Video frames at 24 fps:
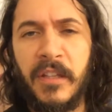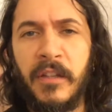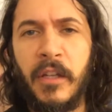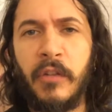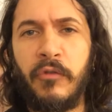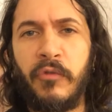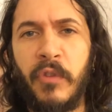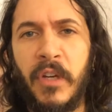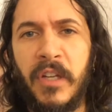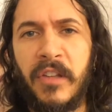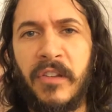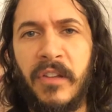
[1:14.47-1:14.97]

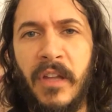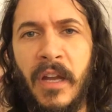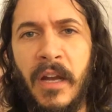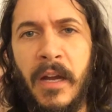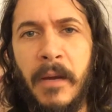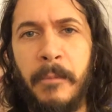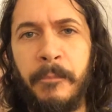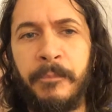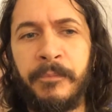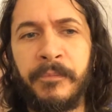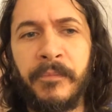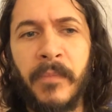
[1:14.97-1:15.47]
Dietrich's
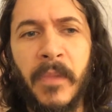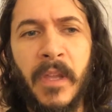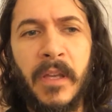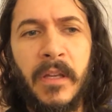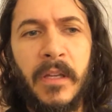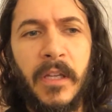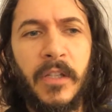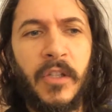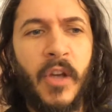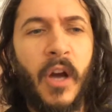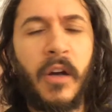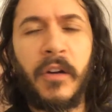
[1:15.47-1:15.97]
um,
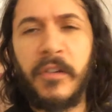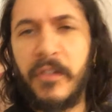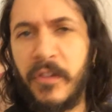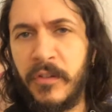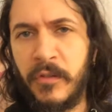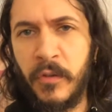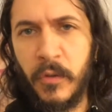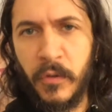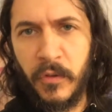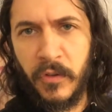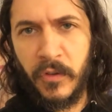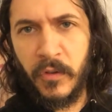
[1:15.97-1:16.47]
young
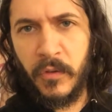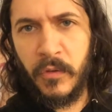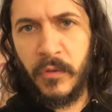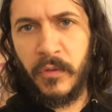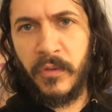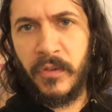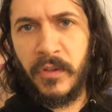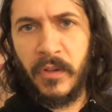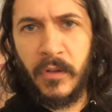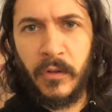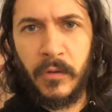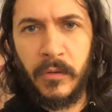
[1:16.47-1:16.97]

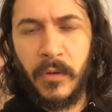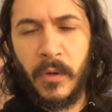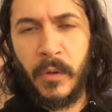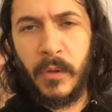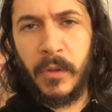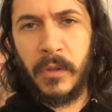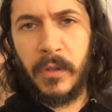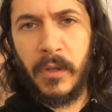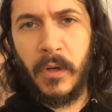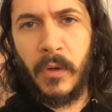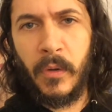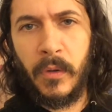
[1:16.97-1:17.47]
seducers or,
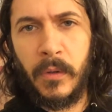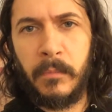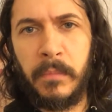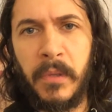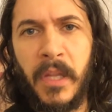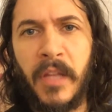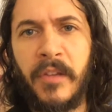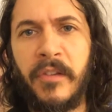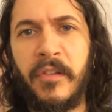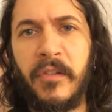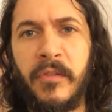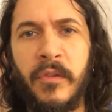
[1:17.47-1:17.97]
or, or
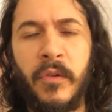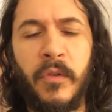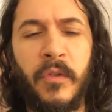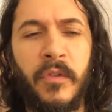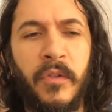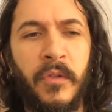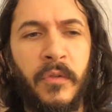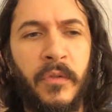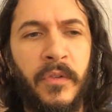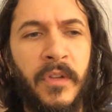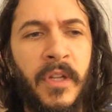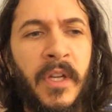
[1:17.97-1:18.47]
blood
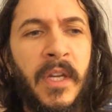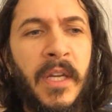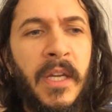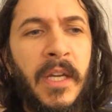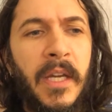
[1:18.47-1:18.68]
seducers.